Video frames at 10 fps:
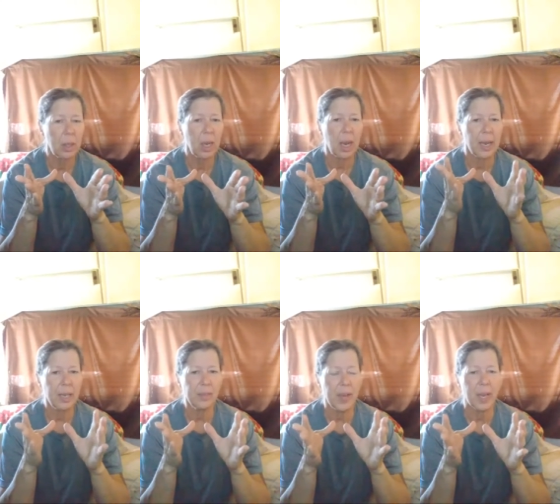I have
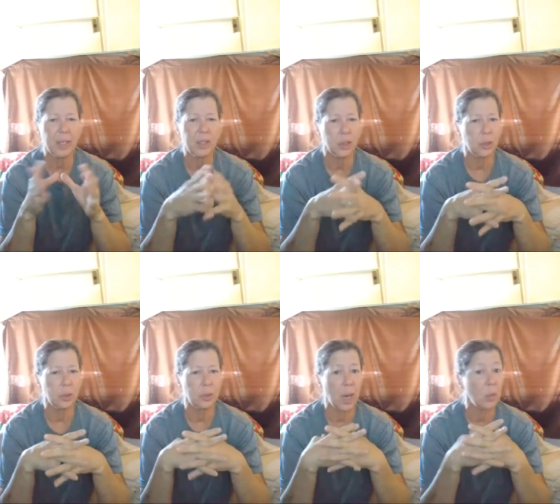had to
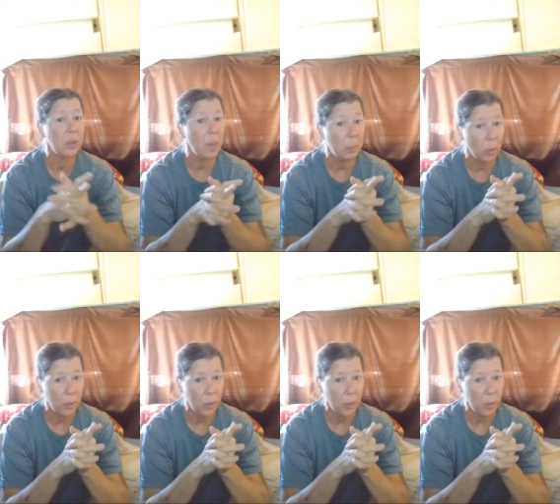get with my board